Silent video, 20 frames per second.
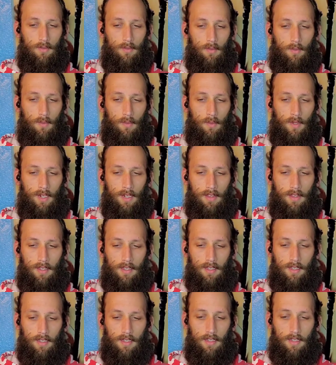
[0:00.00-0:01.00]
We'll
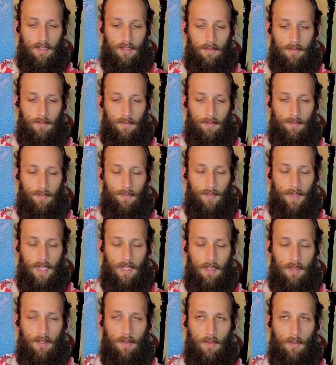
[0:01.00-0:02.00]

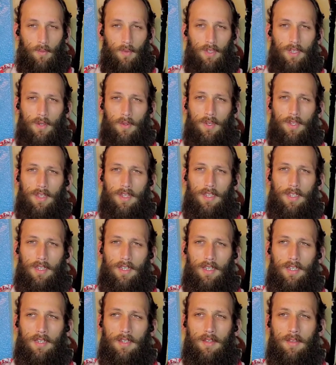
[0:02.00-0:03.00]
go with
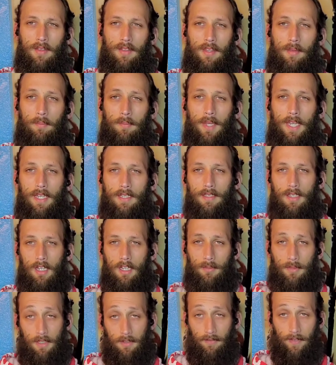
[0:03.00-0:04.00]
the base
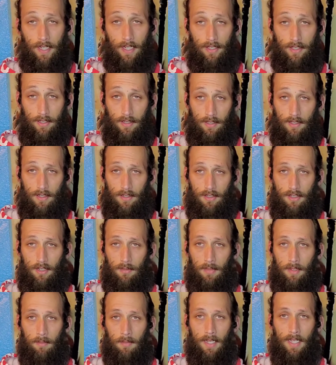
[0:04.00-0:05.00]
observations that should
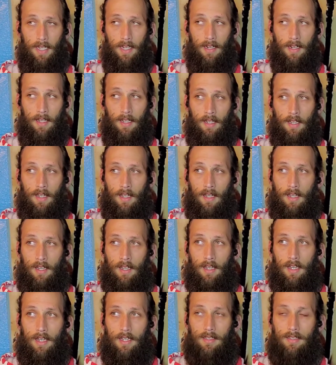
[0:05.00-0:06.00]
be made
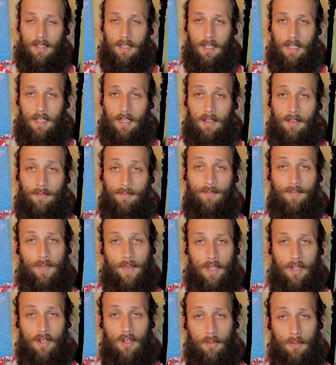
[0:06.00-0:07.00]
is that
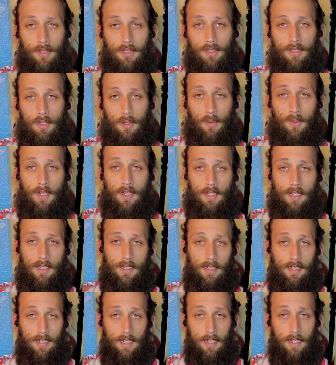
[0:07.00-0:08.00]
they're almost two
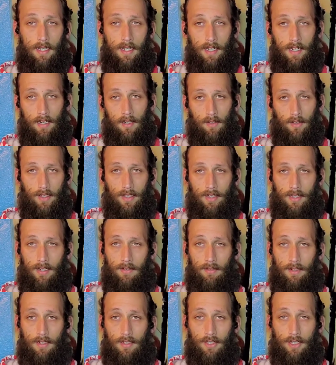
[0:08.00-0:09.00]
entirely
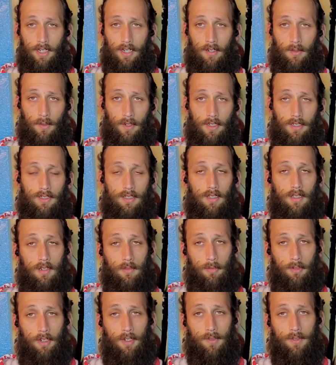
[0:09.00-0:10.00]
different genres
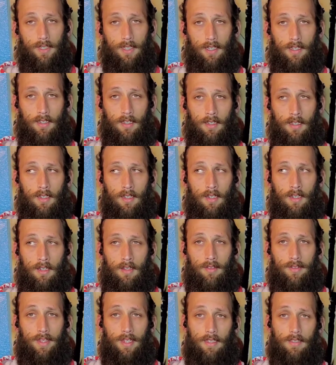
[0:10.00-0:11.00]
approaching
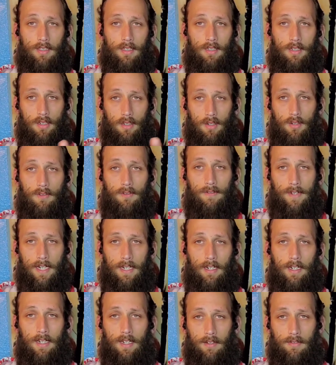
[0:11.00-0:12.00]
things in two
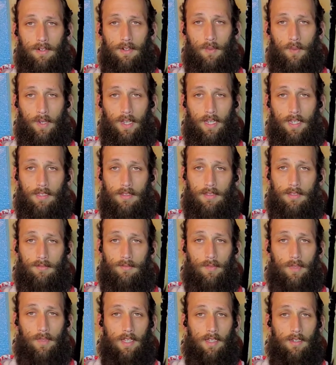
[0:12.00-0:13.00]
very different ways,
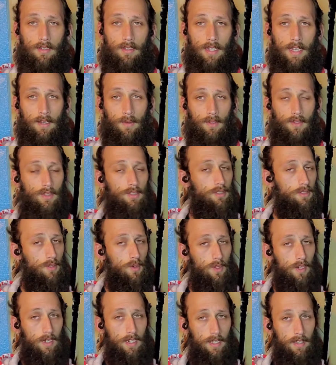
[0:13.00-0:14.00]
down to the
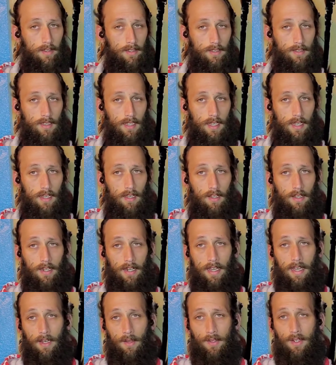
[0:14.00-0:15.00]
storytelling style and
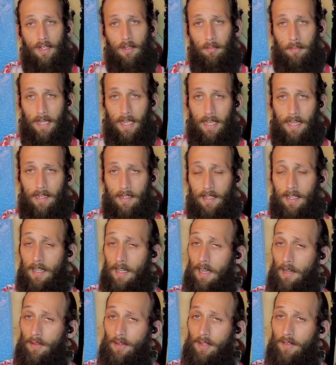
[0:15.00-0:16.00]
how they're unpacked,
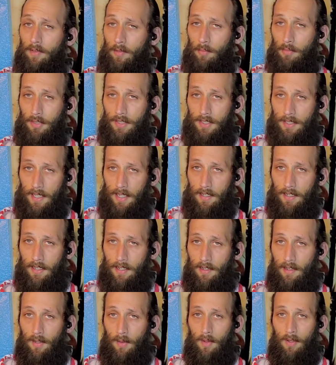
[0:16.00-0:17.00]
how they're even presented
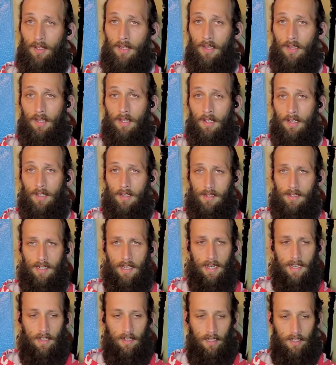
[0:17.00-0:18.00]
in the
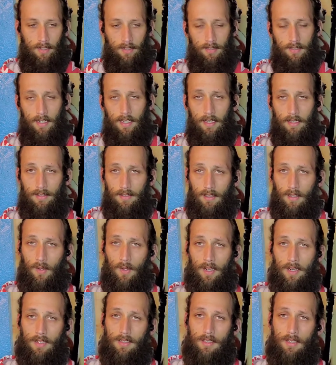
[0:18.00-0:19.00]
dialogue style, so
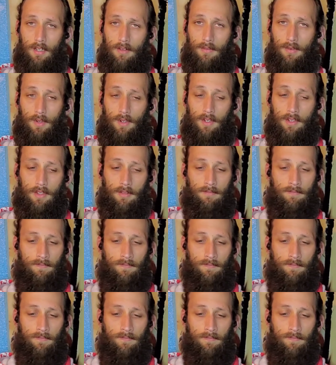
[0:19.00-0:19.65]
on and so forth.